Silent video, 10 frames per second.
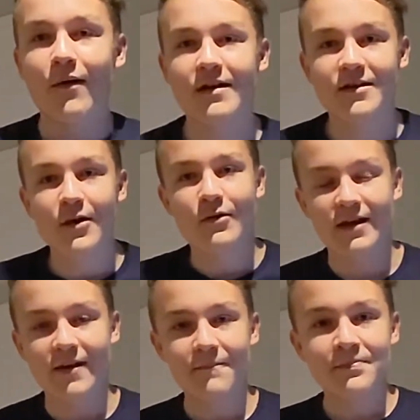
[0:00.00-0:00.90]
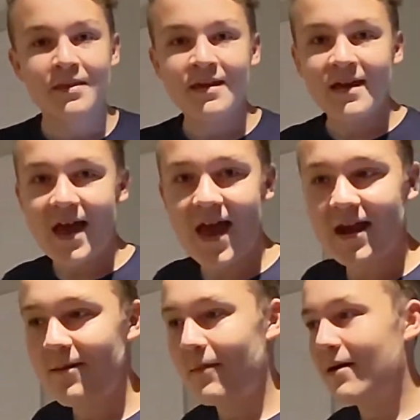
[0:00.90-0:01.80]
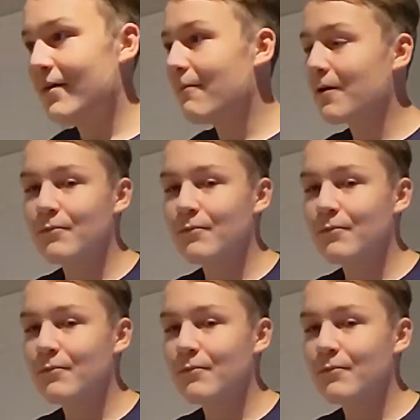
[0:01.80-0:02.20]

I'd known it, and my brain